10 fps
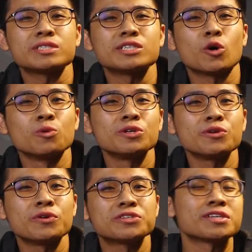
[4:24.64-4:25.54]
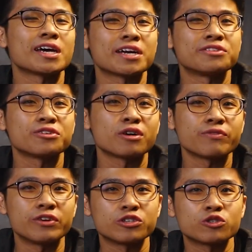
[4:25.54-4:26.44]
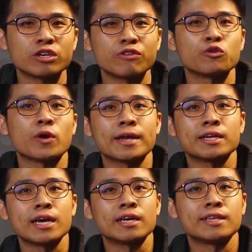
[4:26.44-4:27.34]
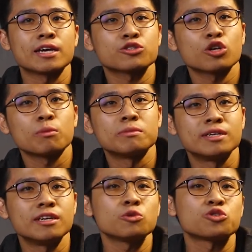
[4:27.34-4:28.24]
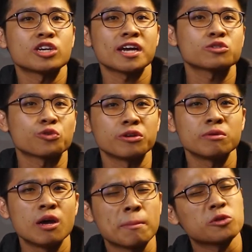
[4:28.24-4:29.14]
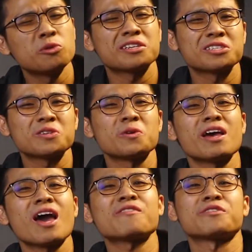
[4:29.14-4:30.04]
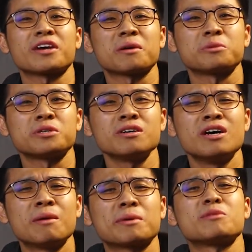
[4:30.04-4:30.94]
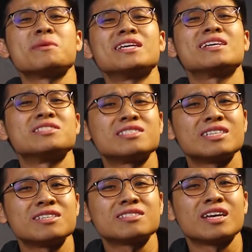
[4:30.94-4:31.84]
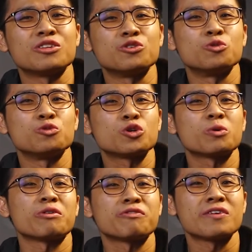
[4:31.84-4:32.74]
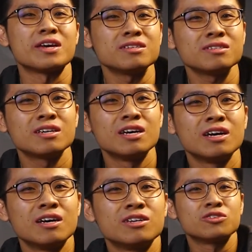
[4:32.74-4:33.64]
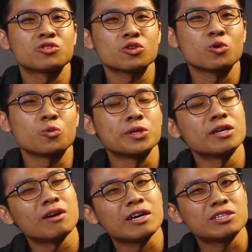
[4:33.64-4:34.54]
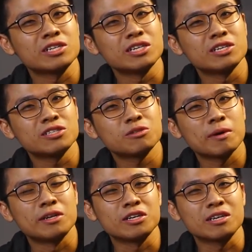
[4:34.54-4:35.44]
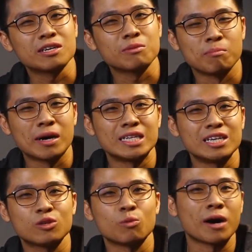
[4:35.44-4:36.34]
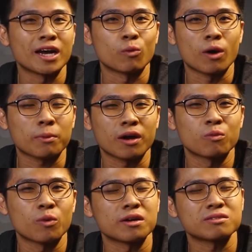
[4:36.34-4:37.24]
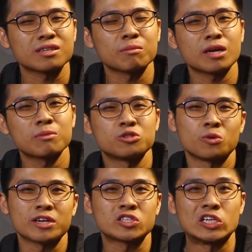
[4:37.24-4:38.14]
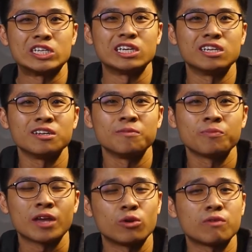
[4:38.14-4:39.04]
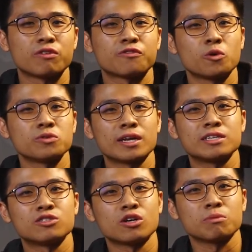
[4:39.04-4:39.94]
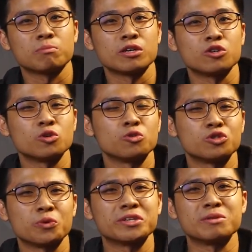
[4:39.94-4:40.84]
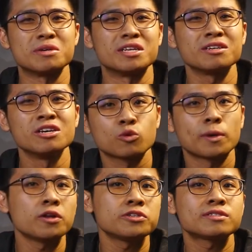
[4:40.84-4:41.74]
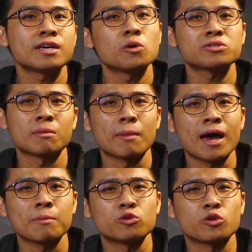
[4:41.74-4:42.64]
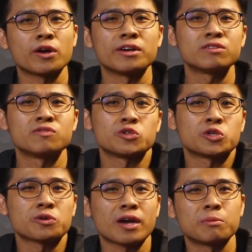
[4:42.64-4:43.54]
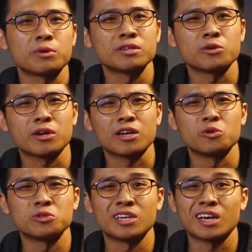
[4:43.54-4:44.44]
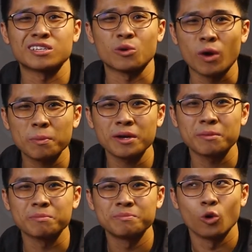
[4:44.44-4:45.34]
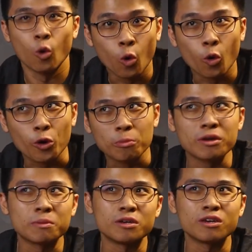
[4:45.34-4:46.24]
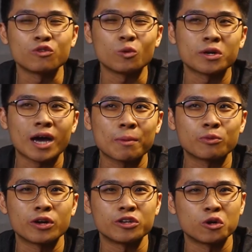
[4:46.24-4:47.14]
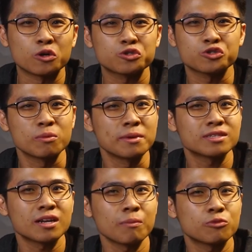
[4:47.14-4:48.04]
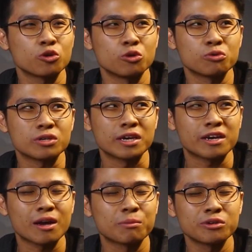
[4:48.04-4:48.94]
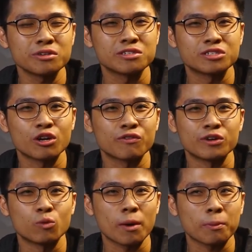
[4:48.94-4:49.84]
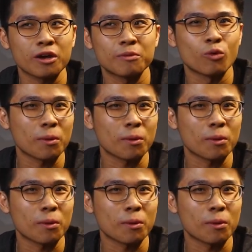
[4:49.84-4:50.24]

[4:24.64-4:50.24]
the only reason I can think of is if you're at a desktop needing to share screen but don't necessarily have a camera, but the meeting insists that you show your face. So without actually spending money to buy a webcam where sometimes you don't actually need it and you have a phone that is not being used during the meeting, so why not just download some app to create this virtual camera that you can use it as a webcam? Or maybe if you want to upgrade your streaming setup to use a camera instead of a webcam.